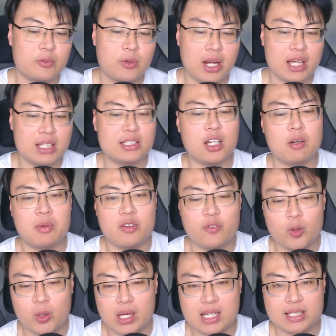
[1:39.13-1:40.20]
right hand side of my
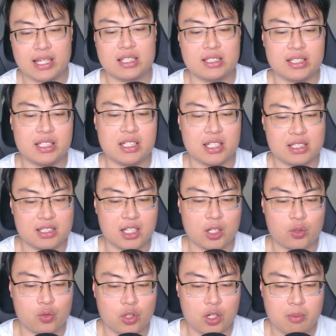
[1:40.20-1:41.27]
phone, you guys can see is the
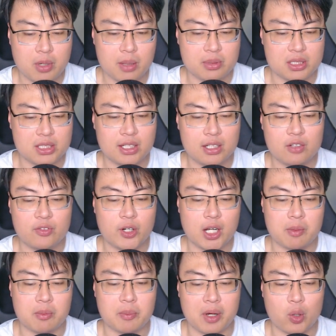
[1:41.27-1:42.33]
Google Maps itself. Alright,
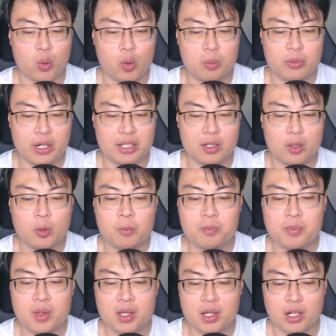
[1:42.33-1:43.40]
I'm in my home right now.
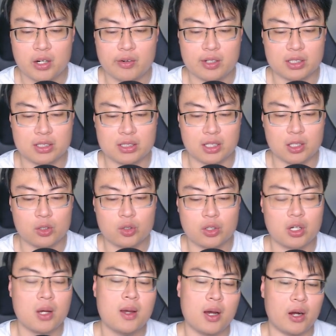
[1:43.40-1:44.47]
Alright, let's take a
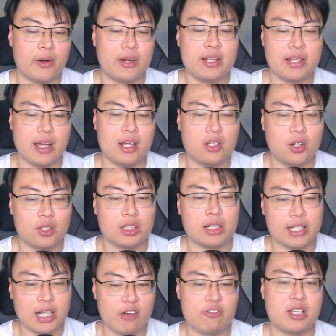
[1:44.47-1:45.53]
look. Alright, and on the
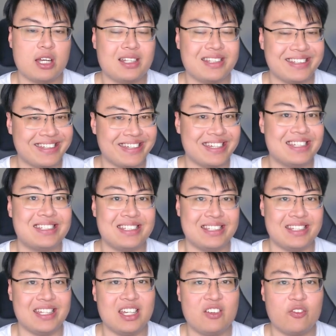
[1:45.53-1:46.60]
left side is
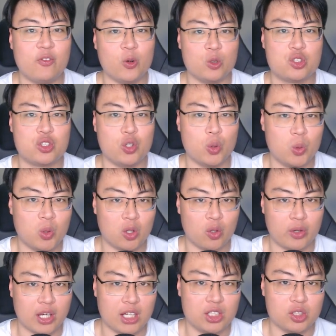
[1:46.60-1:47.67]
the FonesGo
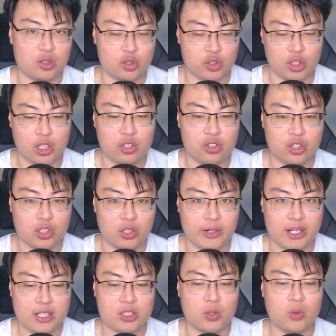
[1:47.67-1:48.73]
Location Changer.
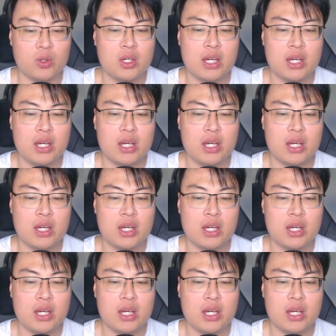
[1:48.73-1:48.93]
Alright, so